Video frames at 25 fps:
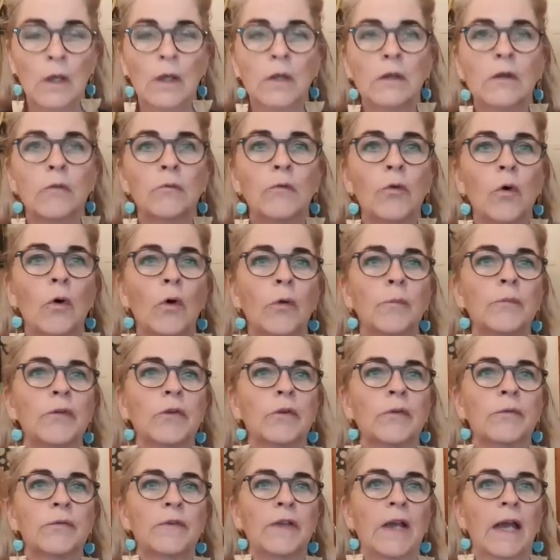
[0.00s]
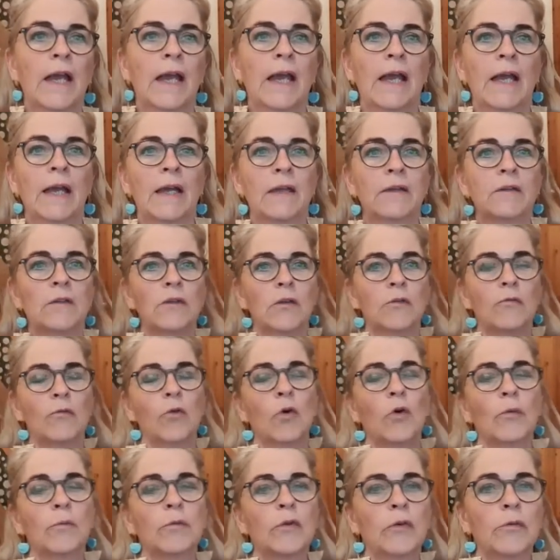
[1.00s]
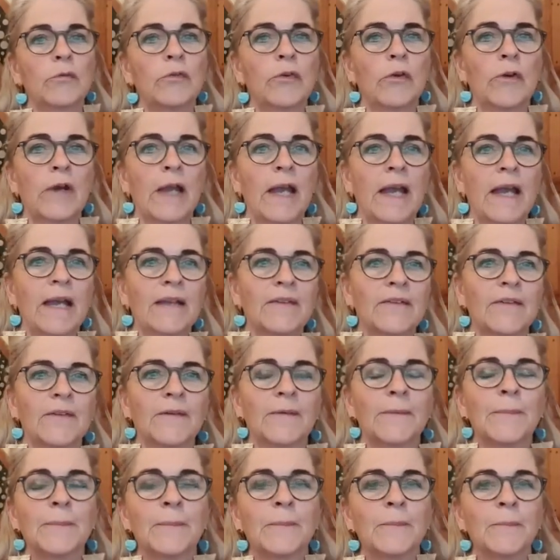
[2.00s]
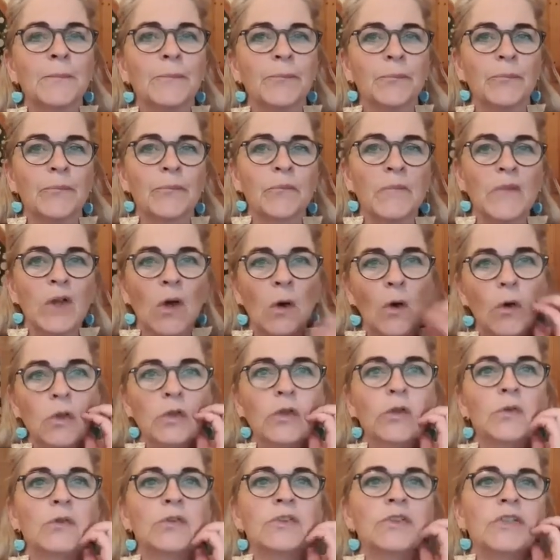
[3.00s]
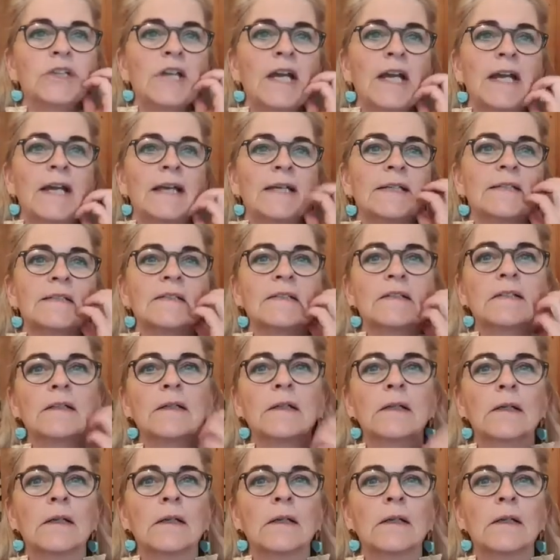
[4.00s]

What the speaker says: the warmth of the hand, the warmth of your hand on your chest